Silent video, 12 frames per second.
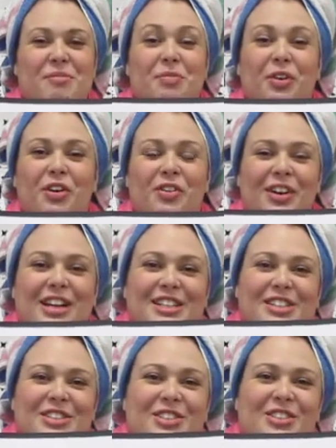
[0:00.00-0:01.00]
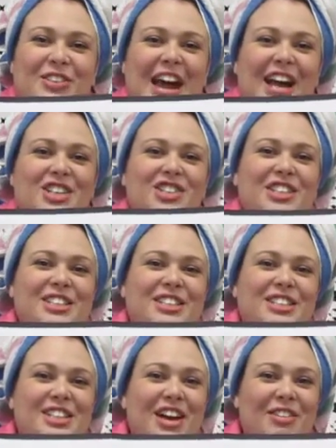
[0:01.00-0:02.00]
we're going to actually
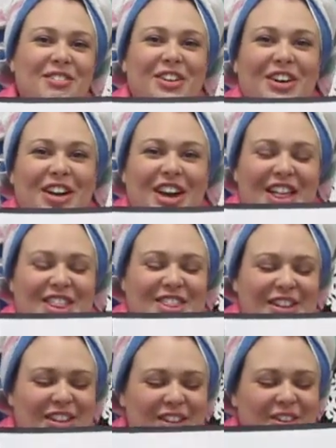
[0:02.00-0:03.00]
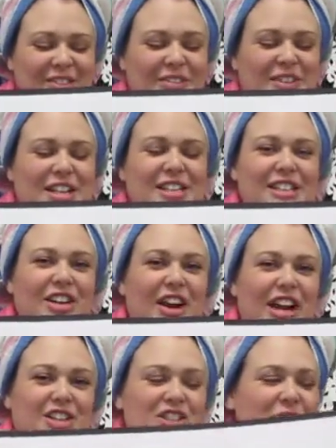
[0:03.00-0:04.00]
discover the things that are
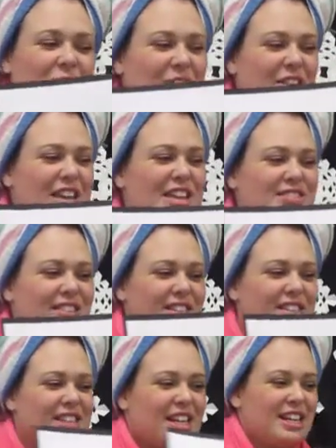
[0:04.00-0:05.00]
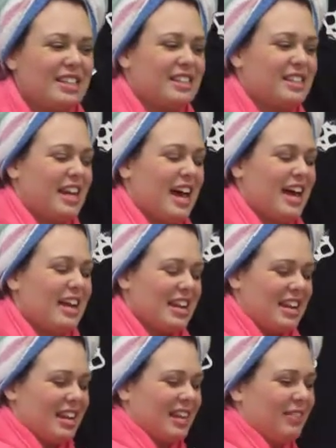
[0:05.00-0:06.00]
actually within the stains that
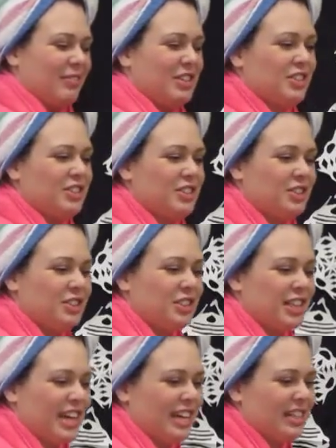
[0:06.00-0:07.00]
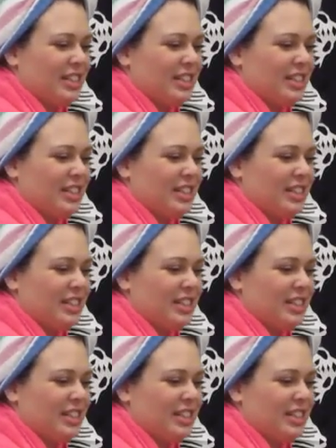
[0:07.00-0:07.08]
we just created.